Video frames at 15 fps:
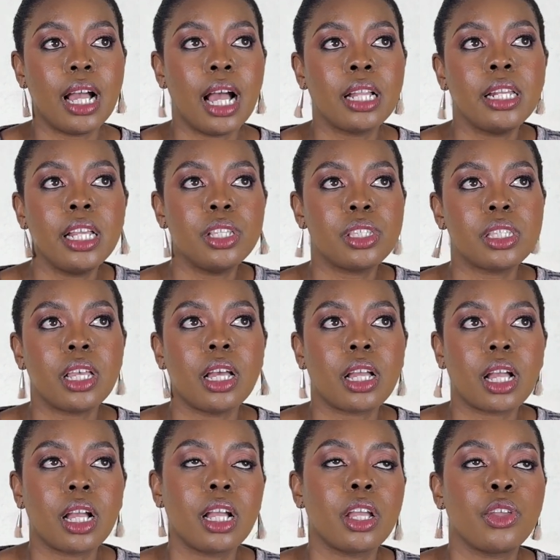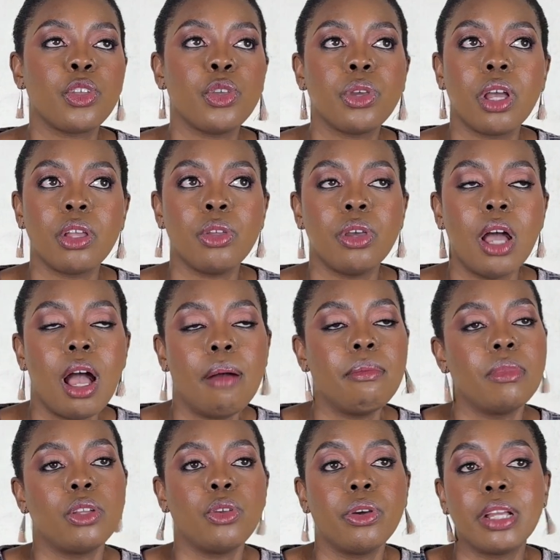unless
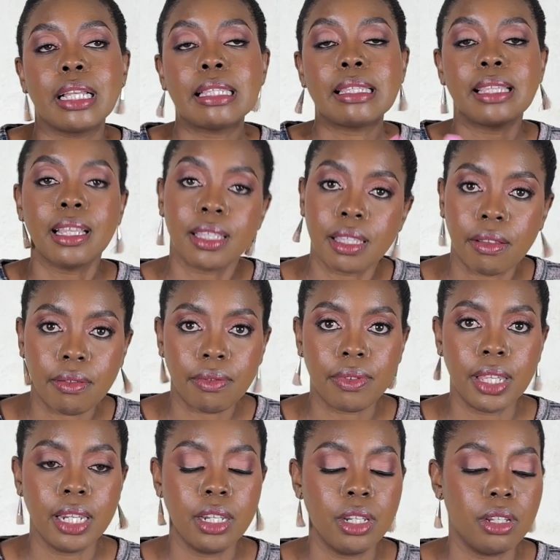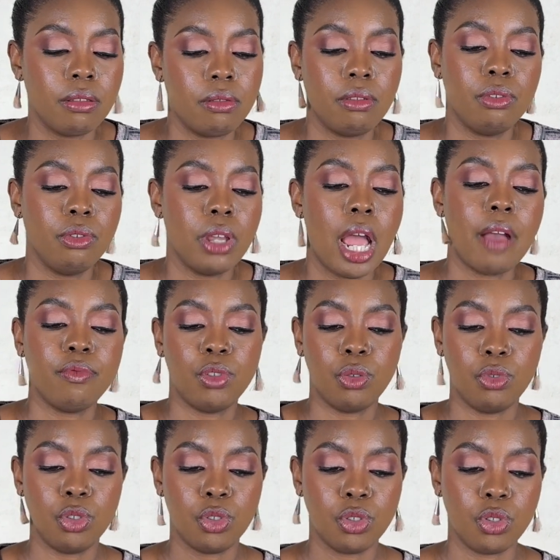you're excessive, then you have to
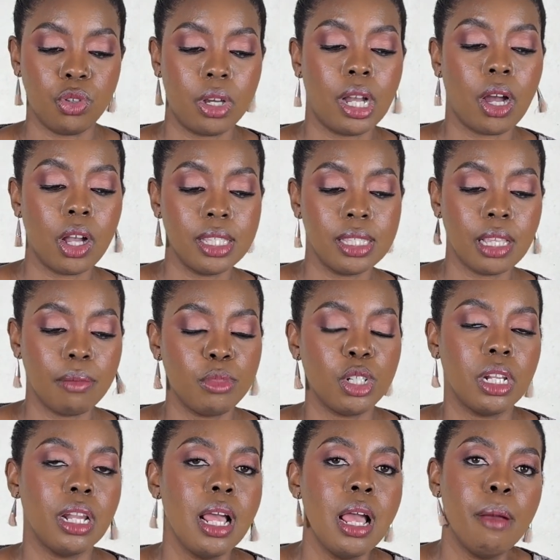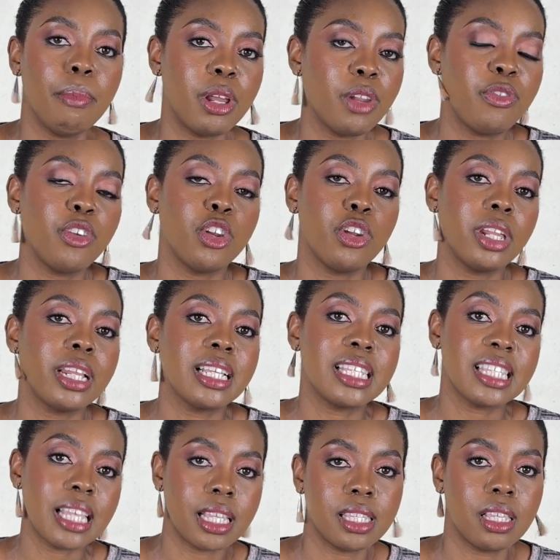reduce your consumption. But if you're not
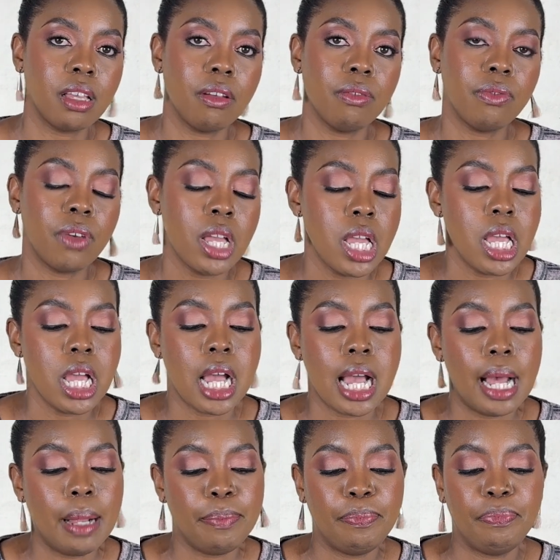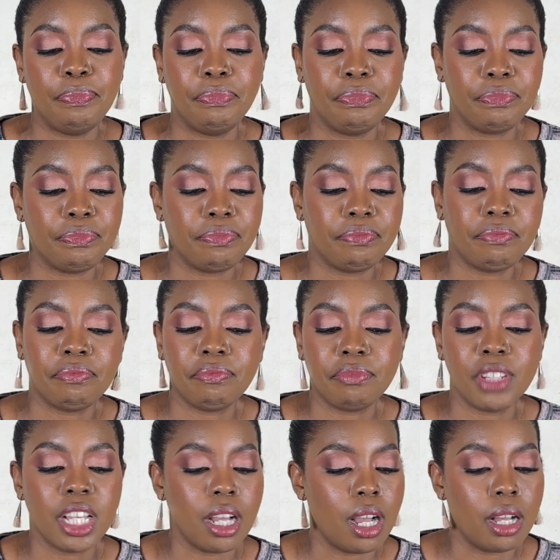excessive,
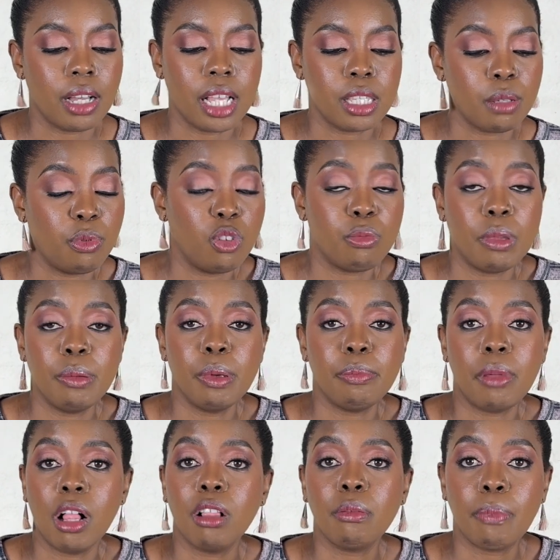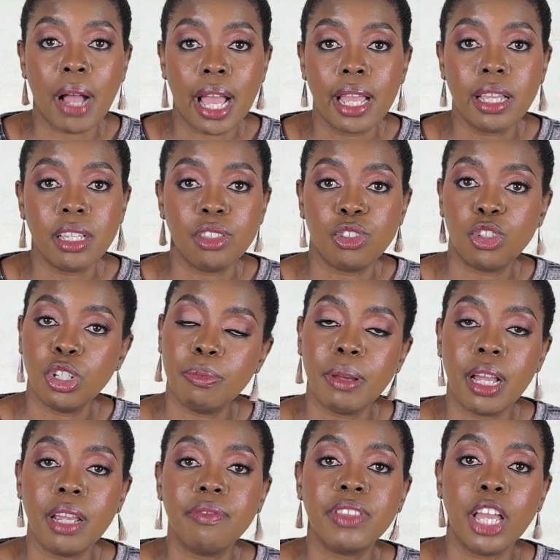I suppose maybe bulk buying is
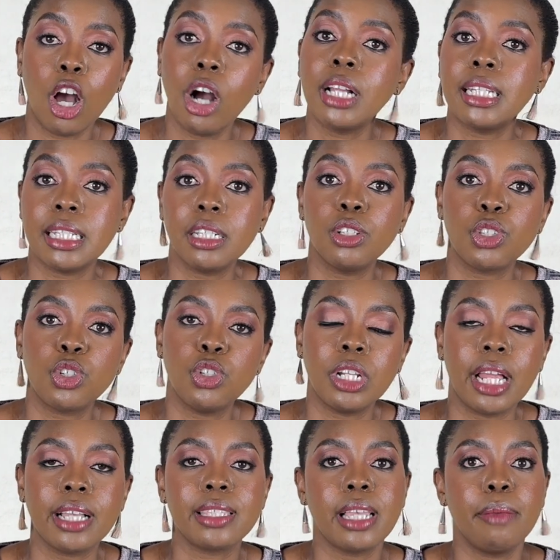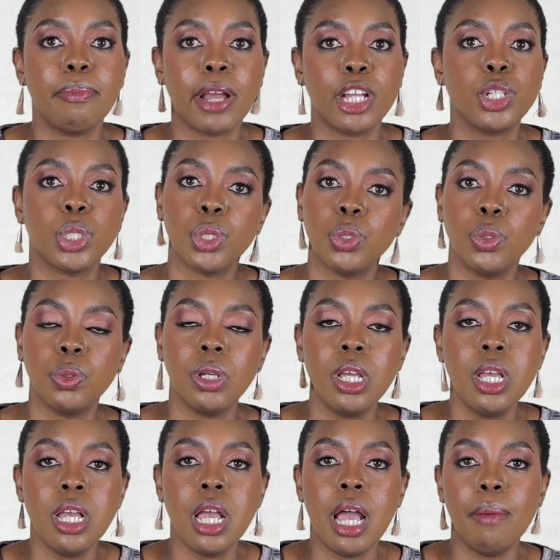cheaper. If there are deals to, like, say, buy 2
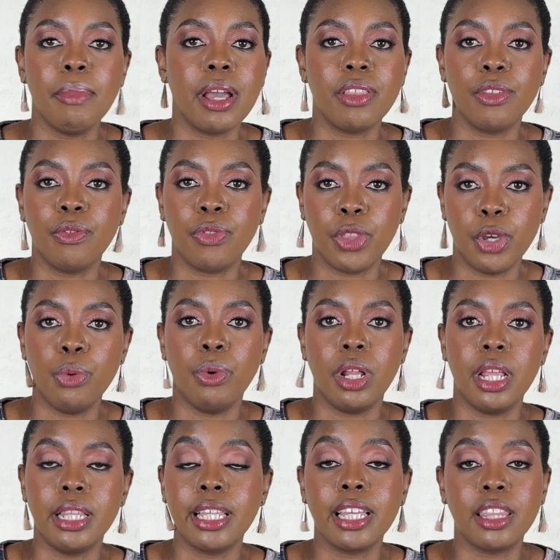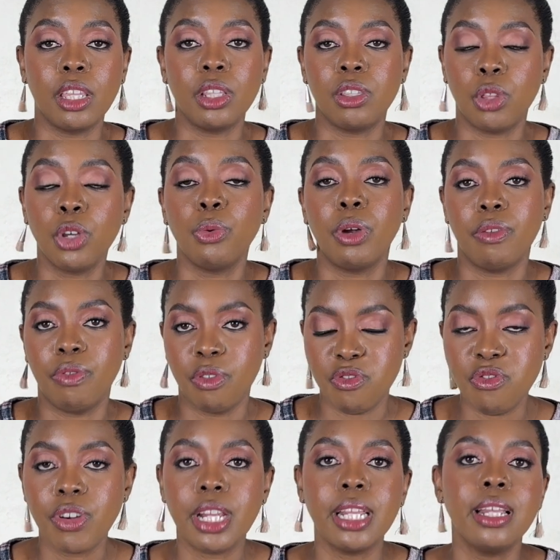and buy the third one and get the third one for
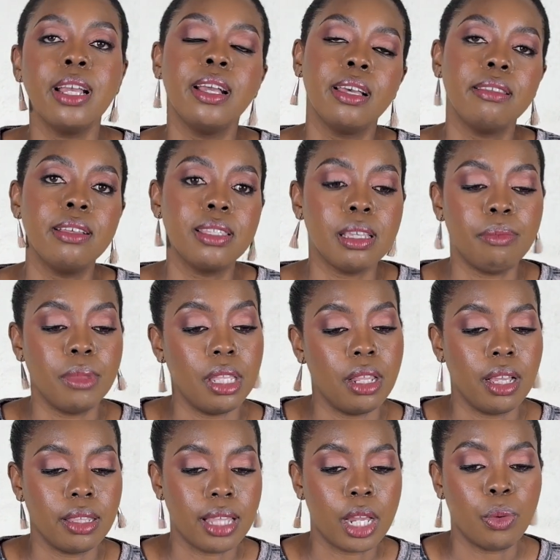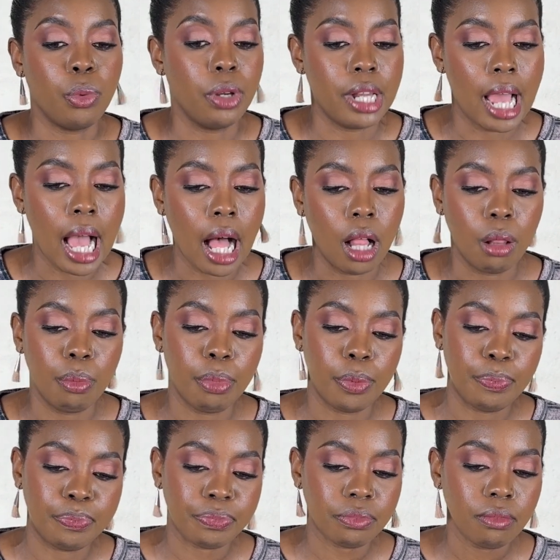free, then something like that would help.
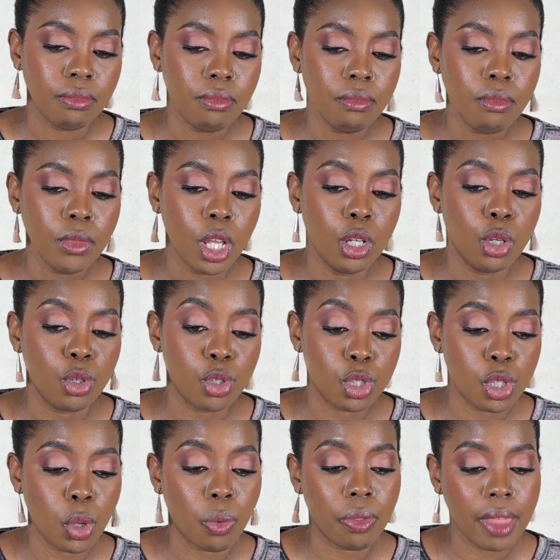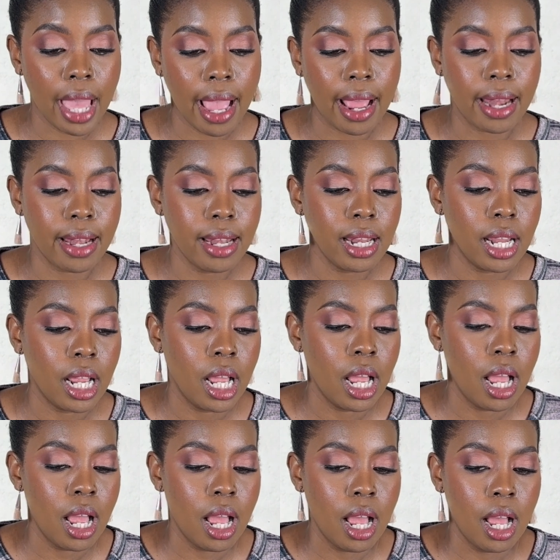So then
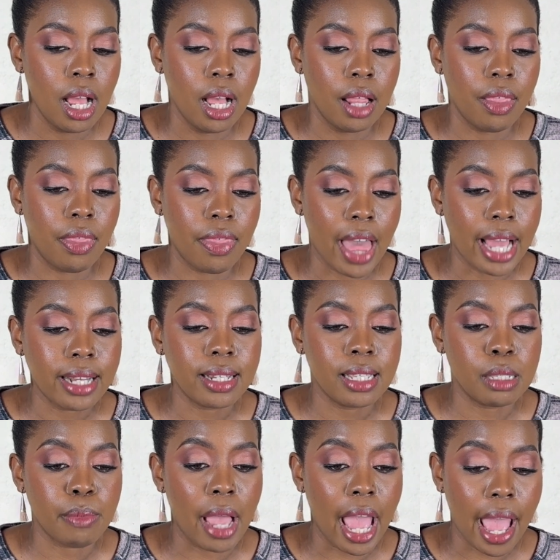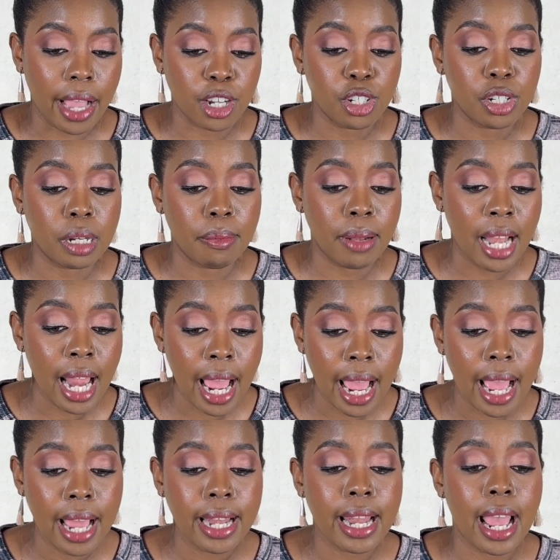that is my action
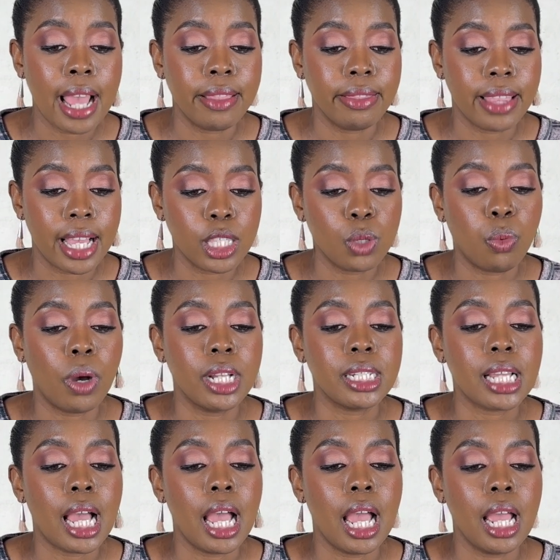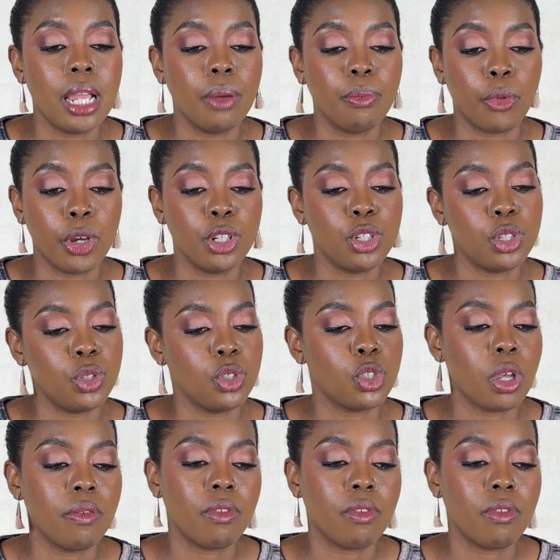plan, and that's what I'm going to do. So